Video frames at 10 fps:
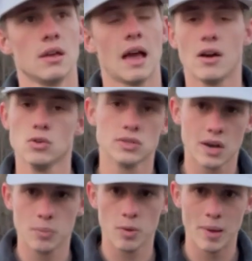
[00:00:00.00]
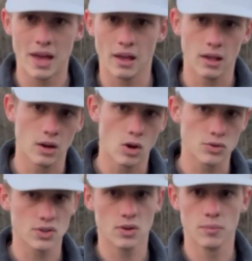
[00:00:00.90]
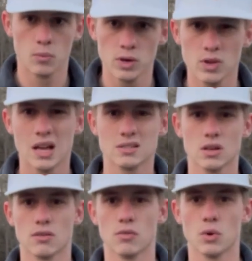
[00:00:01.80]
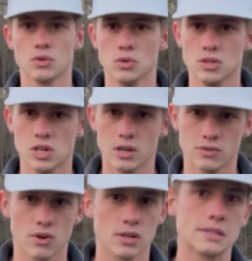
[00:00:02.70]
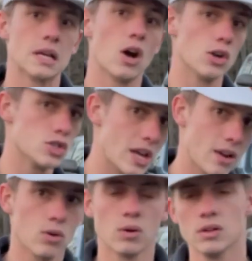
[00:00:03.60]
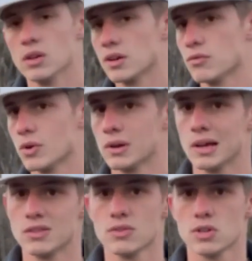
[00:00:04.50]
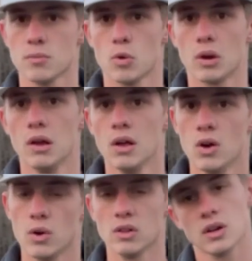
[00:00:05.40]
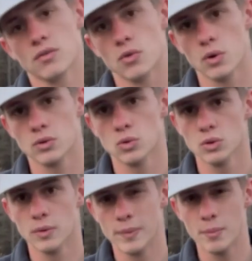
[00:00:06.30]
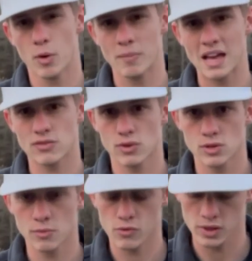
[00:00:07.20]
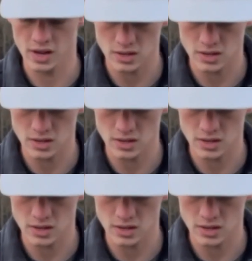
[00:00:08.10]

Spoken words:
how you set up your bag. And also, what are you guys looking forward to this year as far as our channel? Are you looking forward to ice fishing more, or are you looking forward to a little bit more bass fishing before the